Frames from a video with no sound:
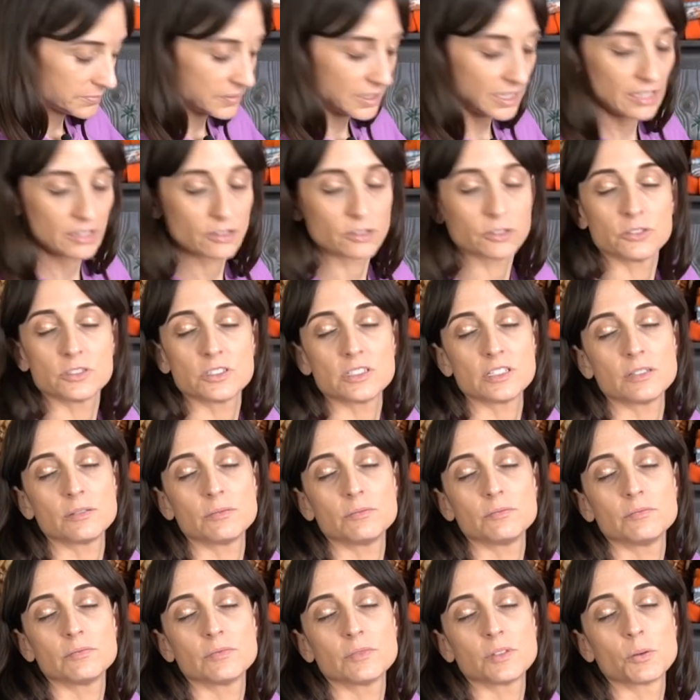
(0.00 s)
I'm like losing
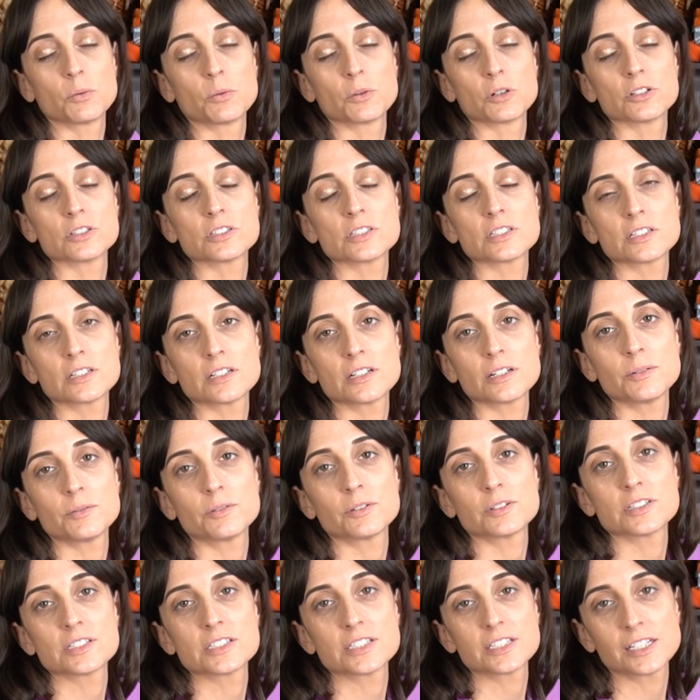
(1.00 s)
the words that I
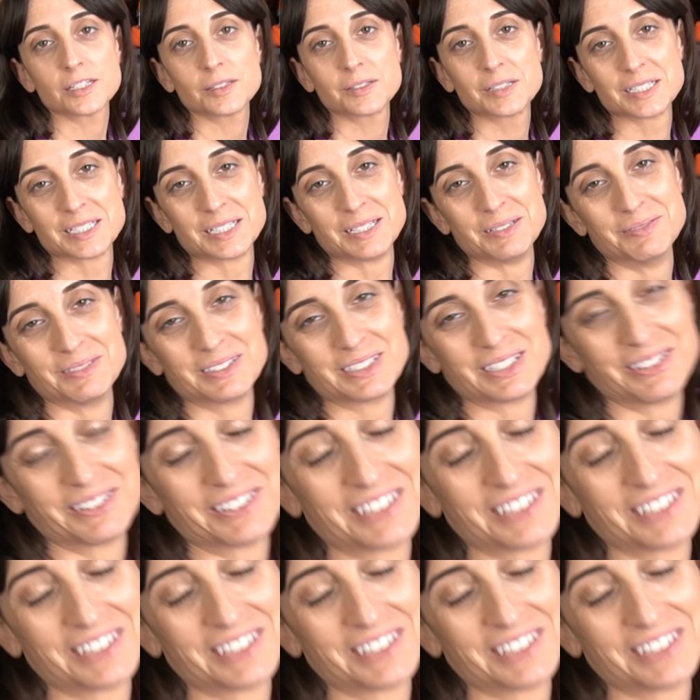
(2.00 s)
want to say because I'm so